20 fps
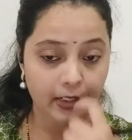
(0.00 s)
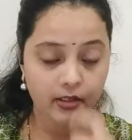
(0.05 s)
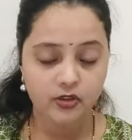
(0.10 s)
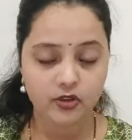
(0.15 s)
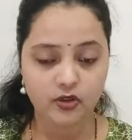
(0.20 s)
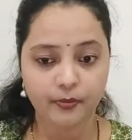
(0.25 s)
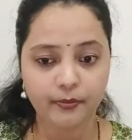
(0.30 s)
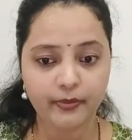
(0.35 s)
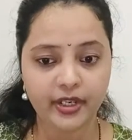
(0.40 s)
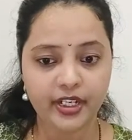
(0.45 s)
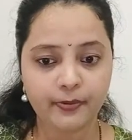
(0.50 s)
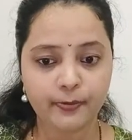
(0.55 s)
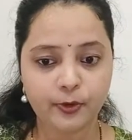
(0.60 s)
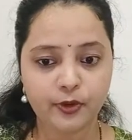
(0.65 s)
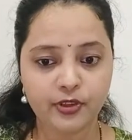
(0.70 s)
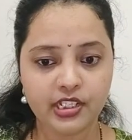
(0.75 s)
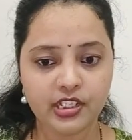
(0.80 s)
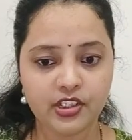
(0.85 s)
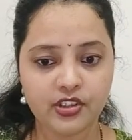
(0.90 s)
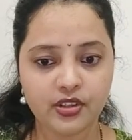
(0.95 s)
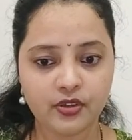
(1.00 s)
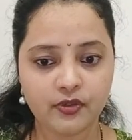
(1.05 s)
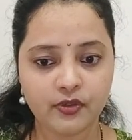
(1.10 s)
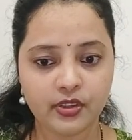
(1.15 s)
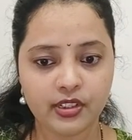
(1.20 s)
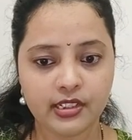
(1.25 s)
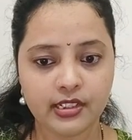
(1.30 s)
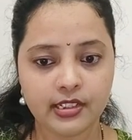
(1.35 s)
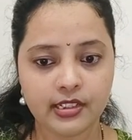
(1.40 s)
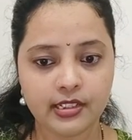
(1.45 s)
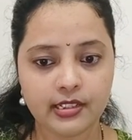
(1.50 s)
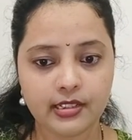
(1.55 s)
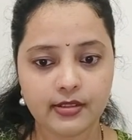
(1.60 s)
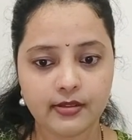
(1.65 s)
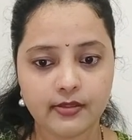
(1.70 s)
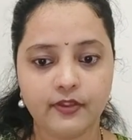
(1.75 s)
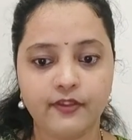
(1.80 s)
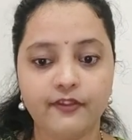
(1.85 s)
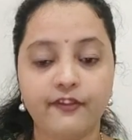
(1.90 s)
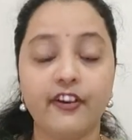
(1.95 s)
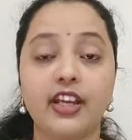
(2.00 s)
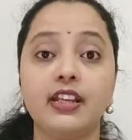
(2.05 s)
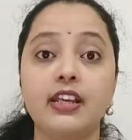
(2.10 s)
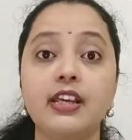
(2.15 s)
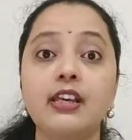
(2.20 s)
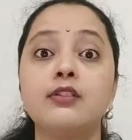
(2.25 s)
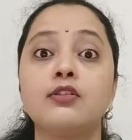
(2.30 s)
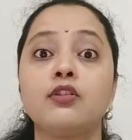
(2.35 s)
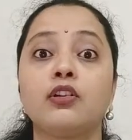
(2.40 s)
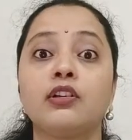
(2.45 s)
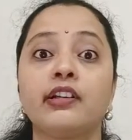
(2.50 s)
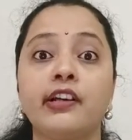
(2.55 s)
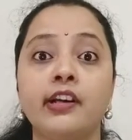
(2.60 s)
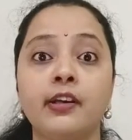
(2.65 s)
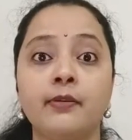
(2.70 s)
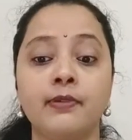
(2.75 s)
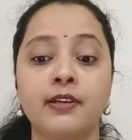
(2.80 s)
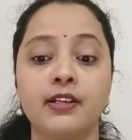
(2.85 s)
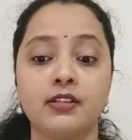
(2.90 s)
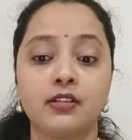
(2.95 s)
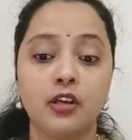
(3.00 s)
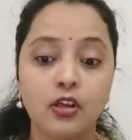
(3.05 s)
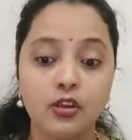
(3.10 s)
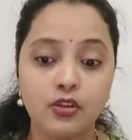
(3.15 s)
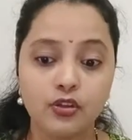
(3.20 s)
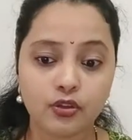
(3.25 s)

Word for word: So mid position was this where E is already placed.